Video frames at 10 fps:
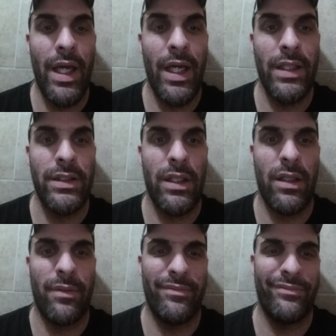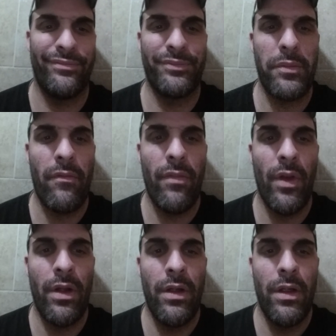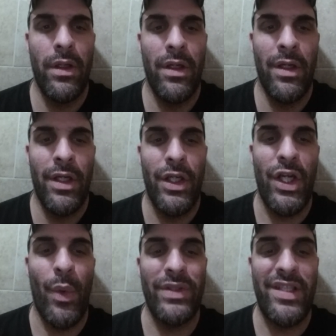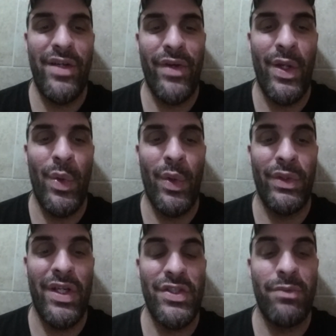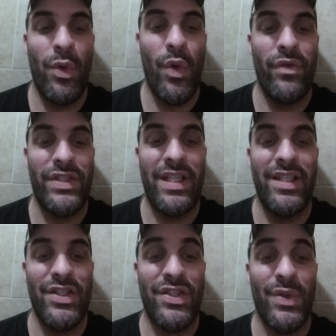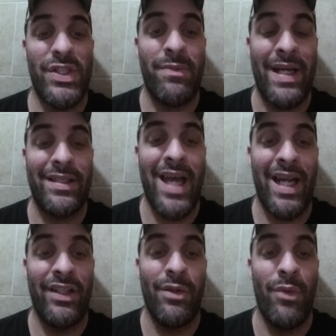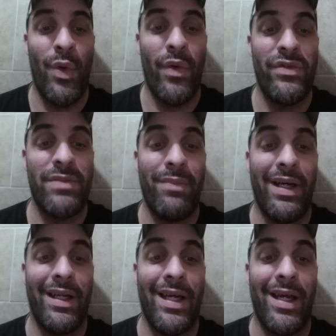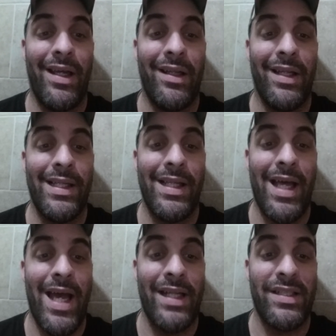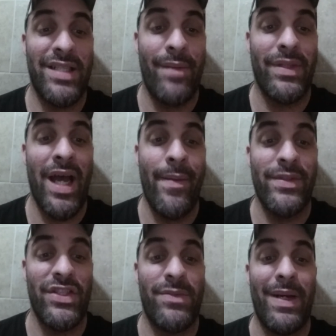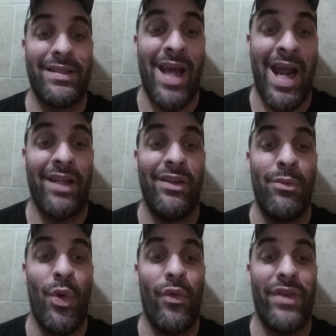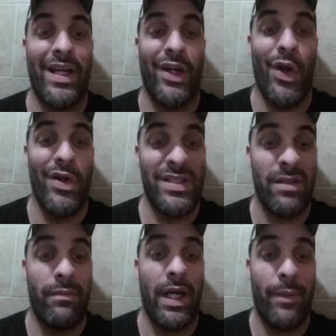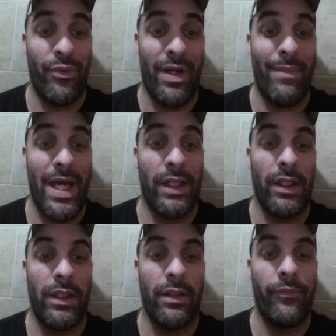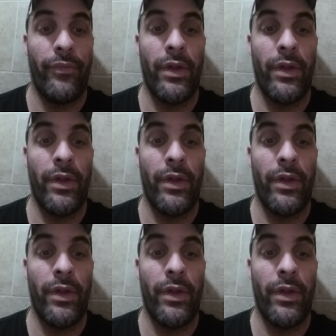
And, um, you know, when Tigre Uno does moves, he does those spectacular moves, but at the same time, it's a spectacular move that could hurt somebody pretty badly.